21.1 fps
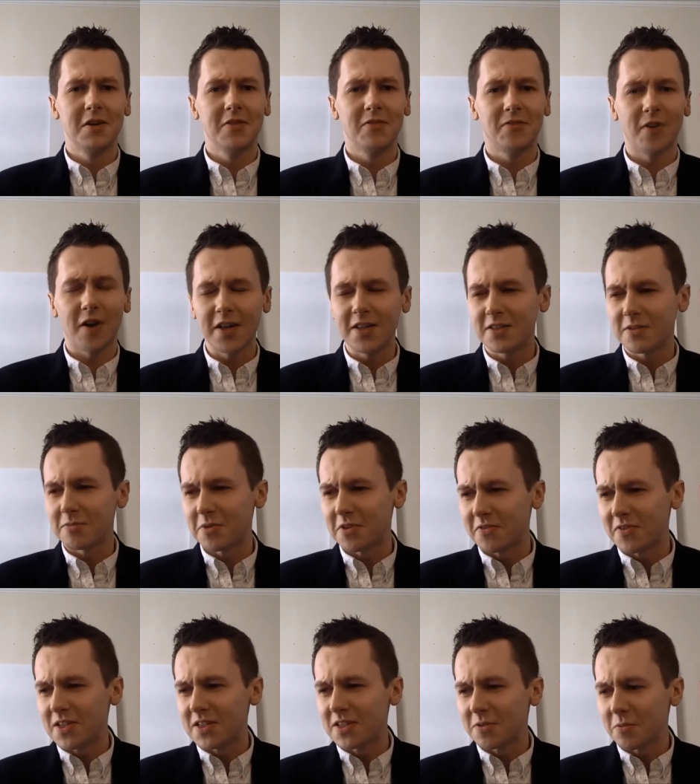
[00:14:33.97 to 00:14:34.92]
fight some of the
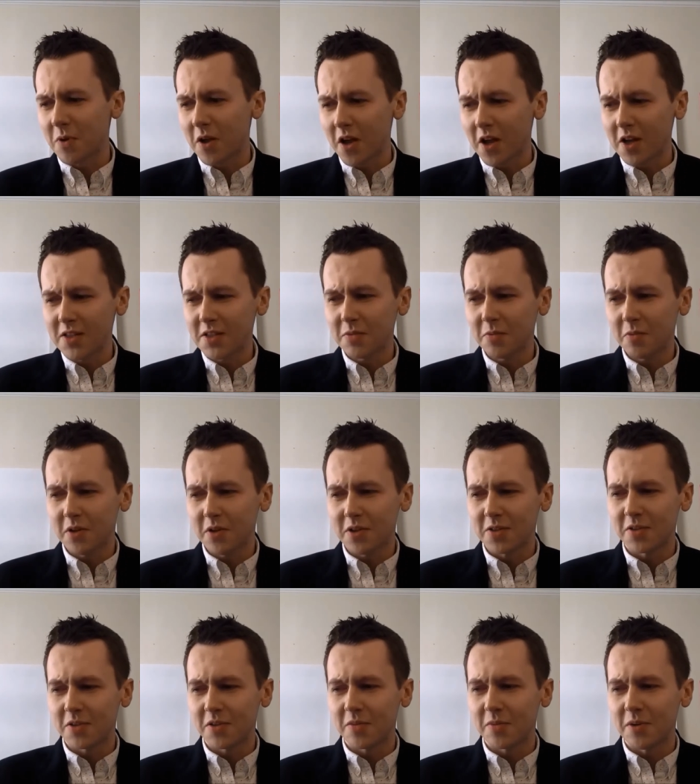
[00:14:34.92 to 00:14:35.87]
reasons why I didn't want to
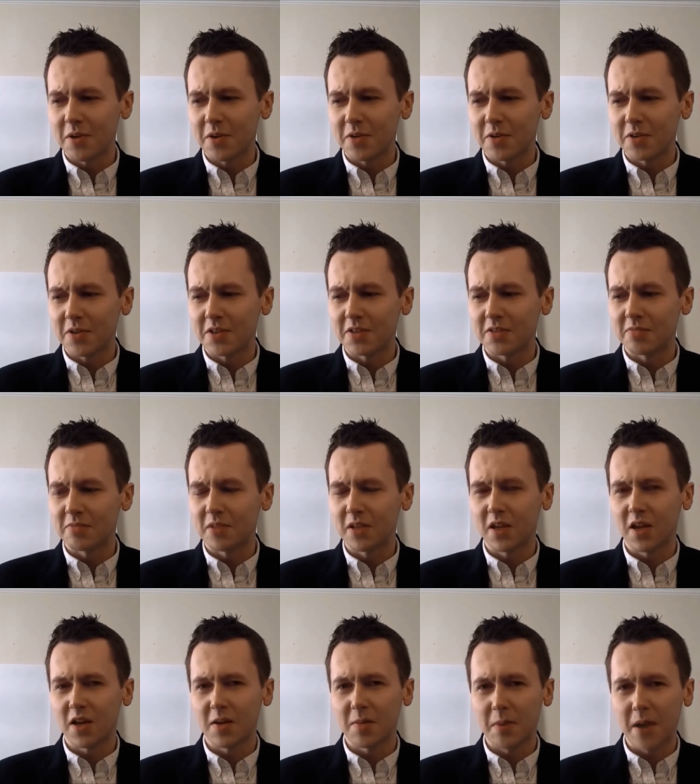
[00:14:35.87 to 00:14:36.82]
talk about autism, the
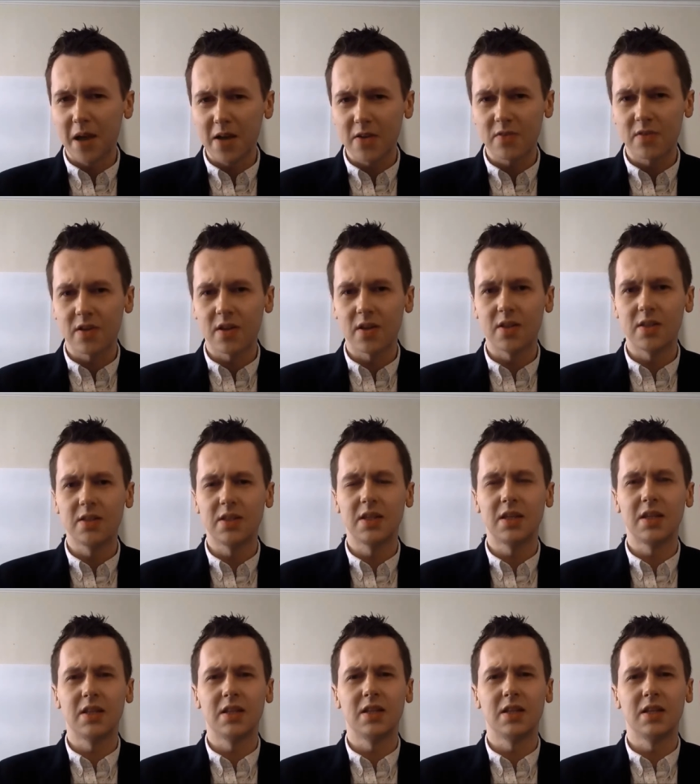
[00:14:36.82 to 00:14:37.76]
kind of patronizing
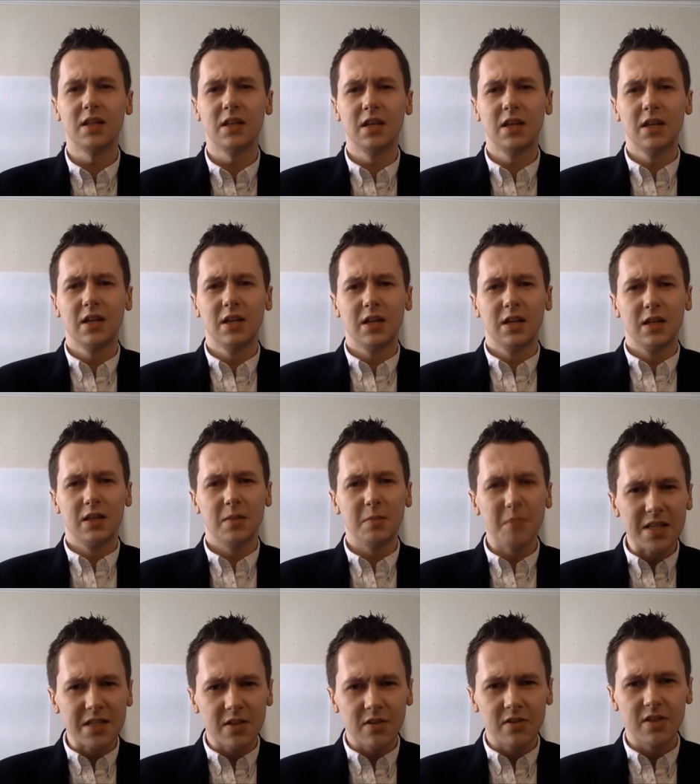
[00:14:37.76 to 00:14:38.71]
and the, the
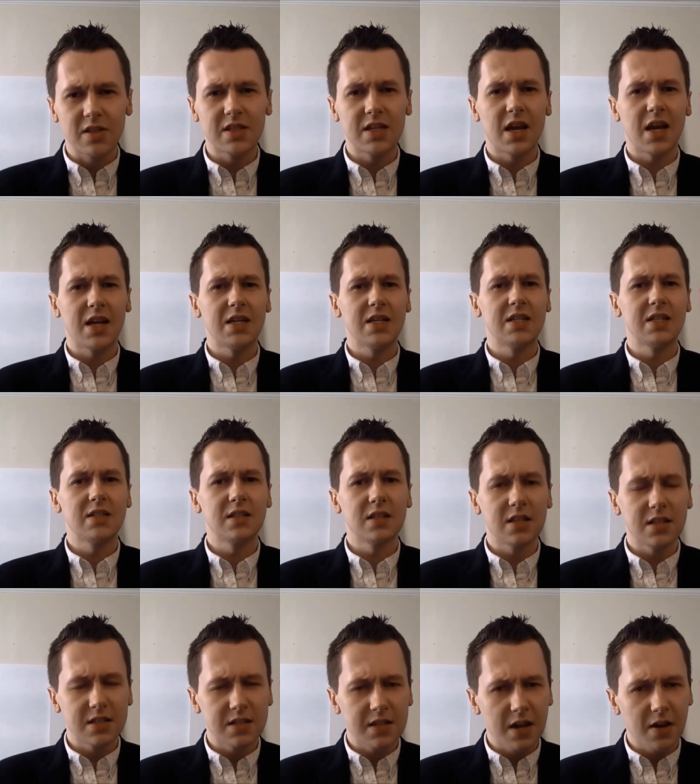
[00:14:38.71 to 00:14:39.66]
misunderstandings and the
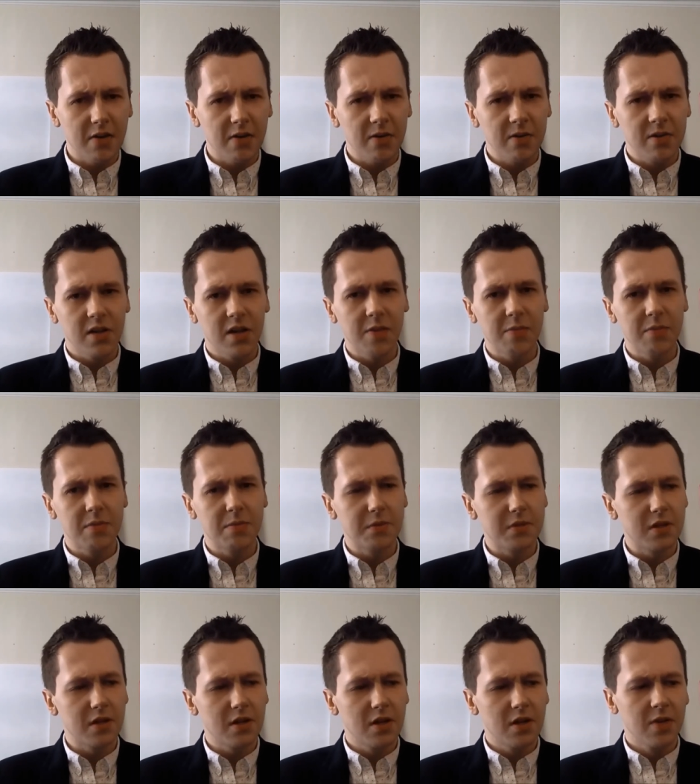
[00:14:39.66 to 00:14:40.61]
stereotypes. But
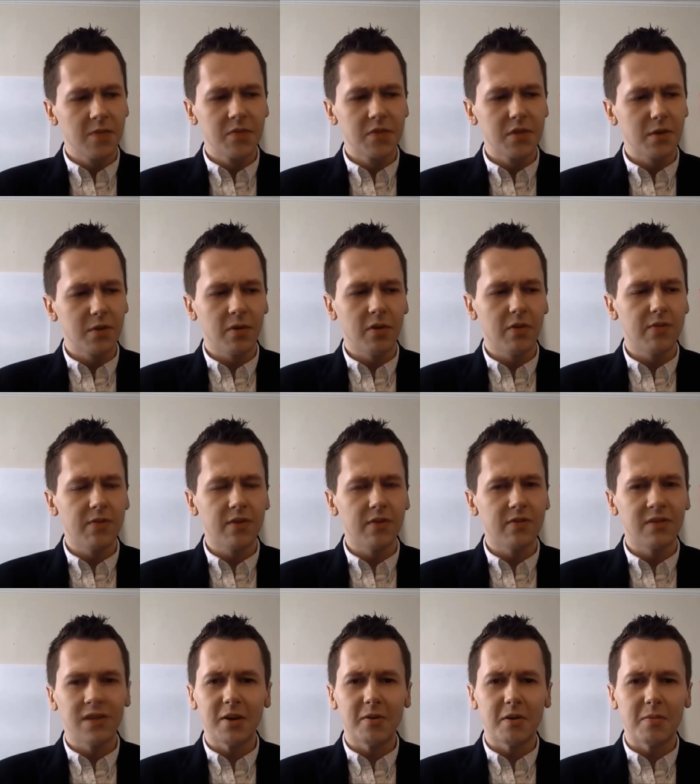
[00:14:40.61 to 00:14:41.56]
so often, even
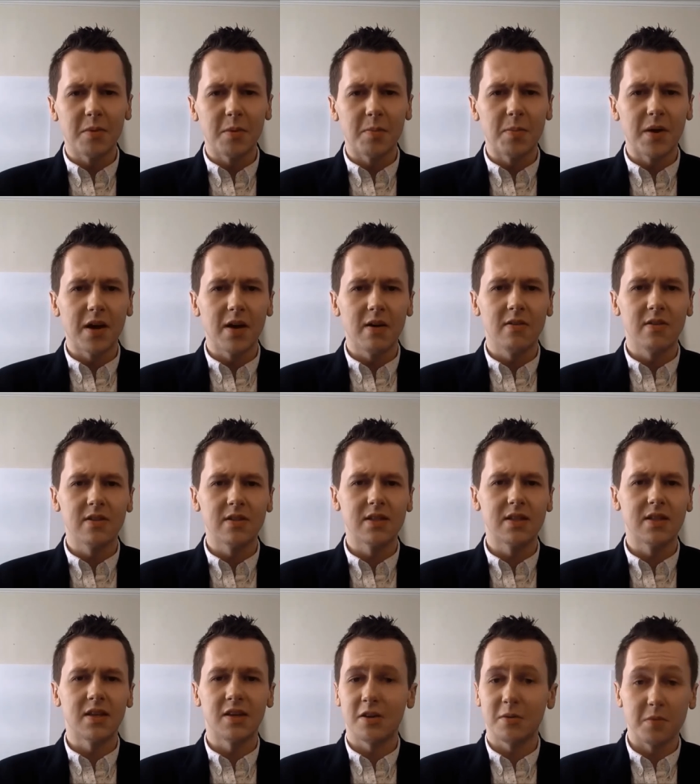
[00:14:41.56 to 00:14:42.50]
now, I meet parents and
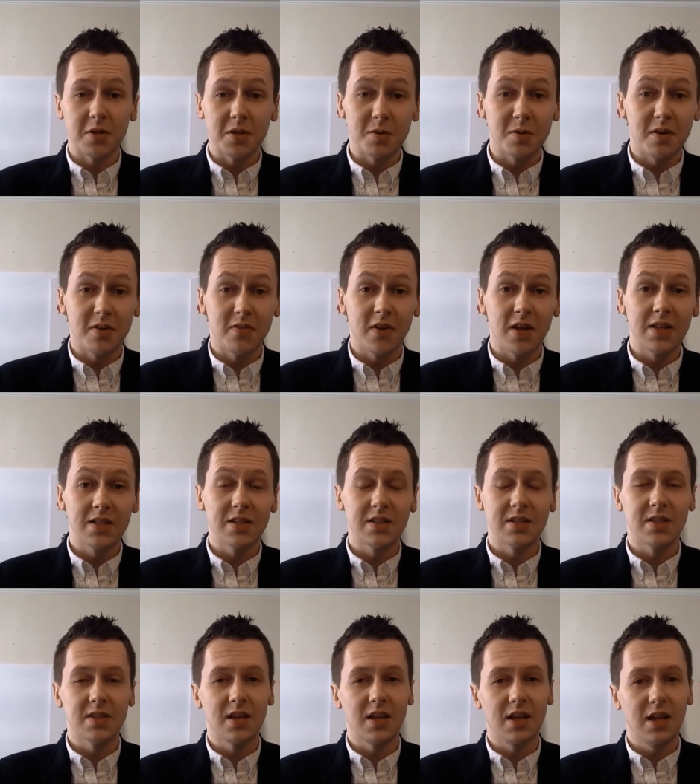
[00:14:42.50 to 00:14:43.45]
they come into our events and
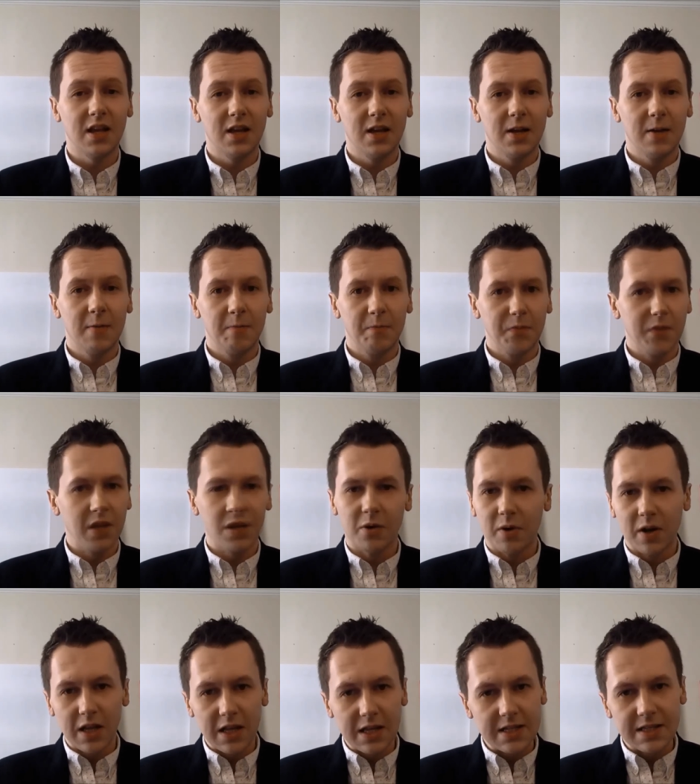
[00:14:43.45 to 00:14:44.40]
say, you know,
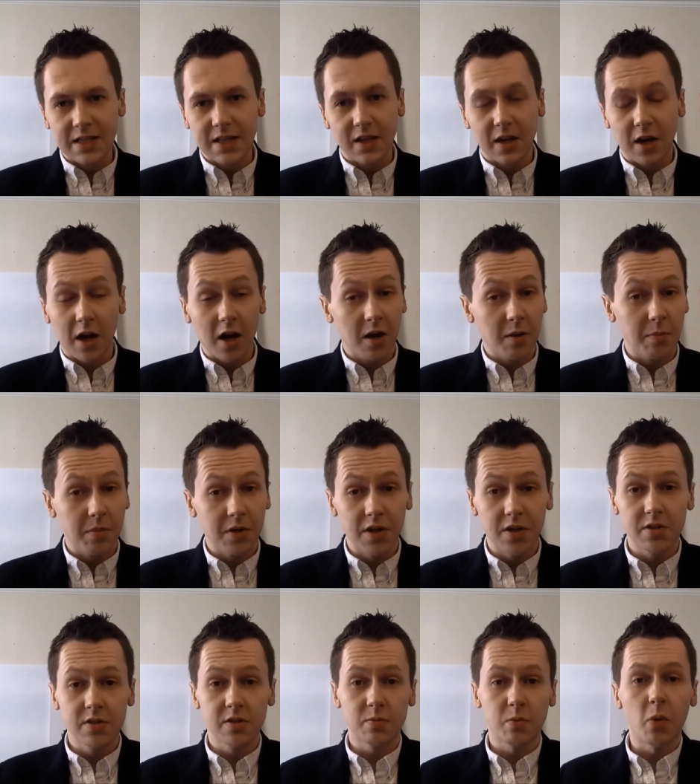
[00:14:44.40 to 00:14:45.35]
he's in the car, but he
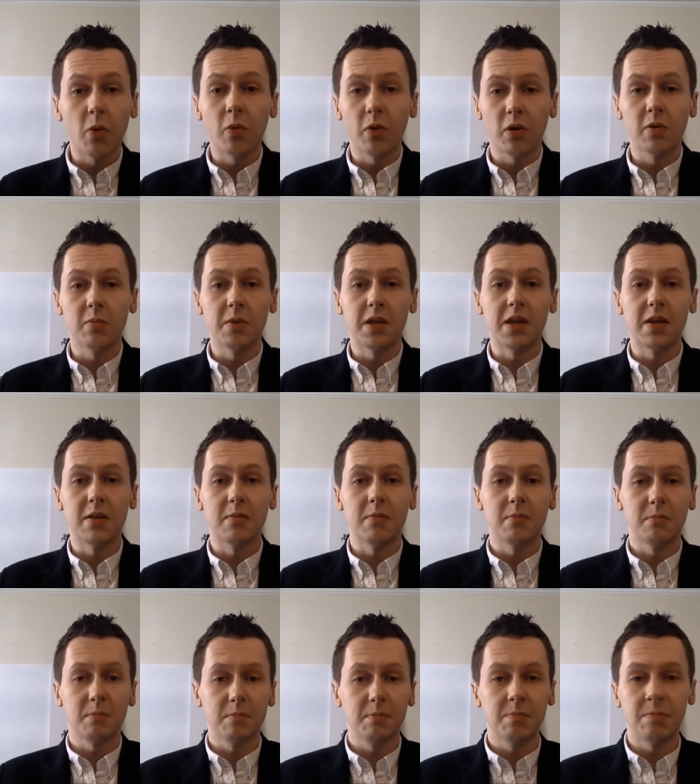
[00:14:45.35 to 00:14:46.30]
just won't come in
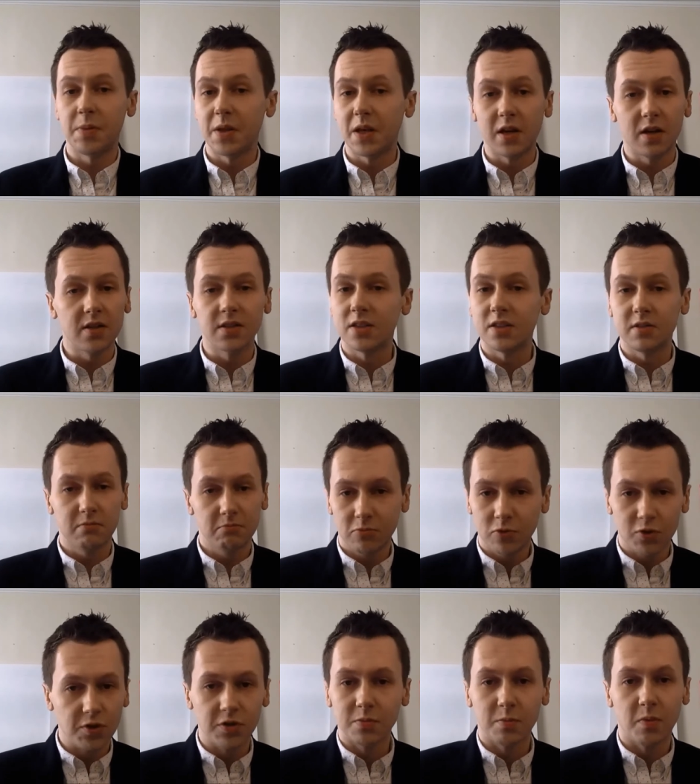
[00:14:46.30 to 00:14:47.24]
because he
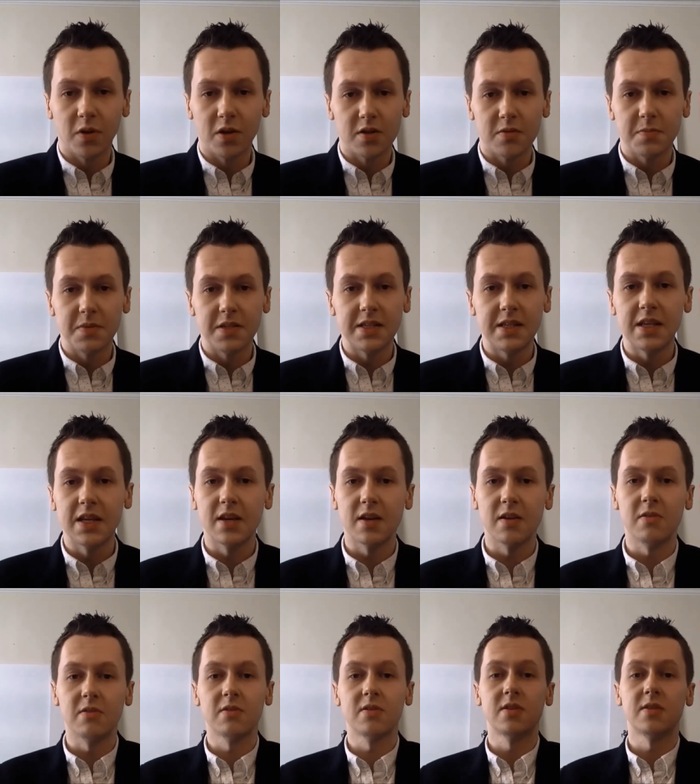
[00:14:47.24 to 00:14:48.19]
doesn't want to be seen at an
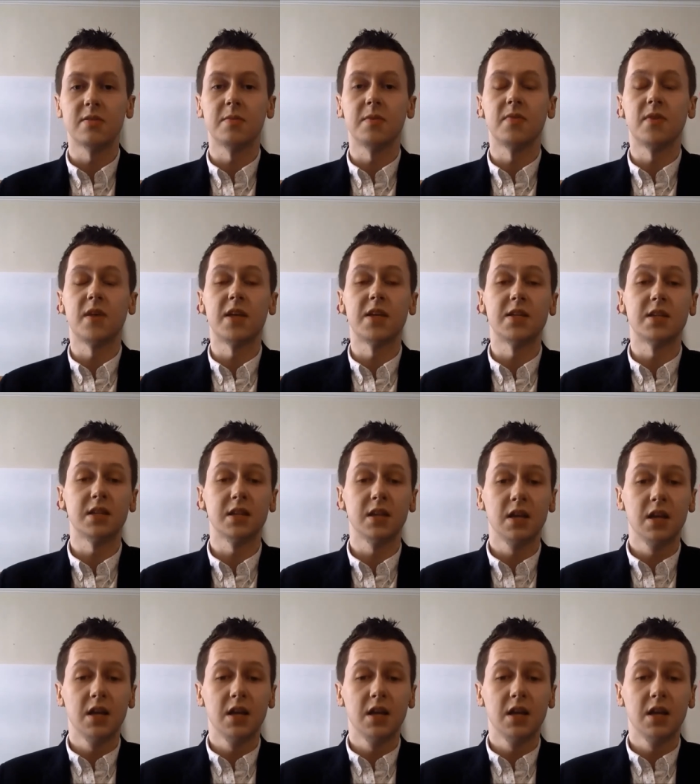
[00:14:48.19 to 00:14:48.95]
autism event. And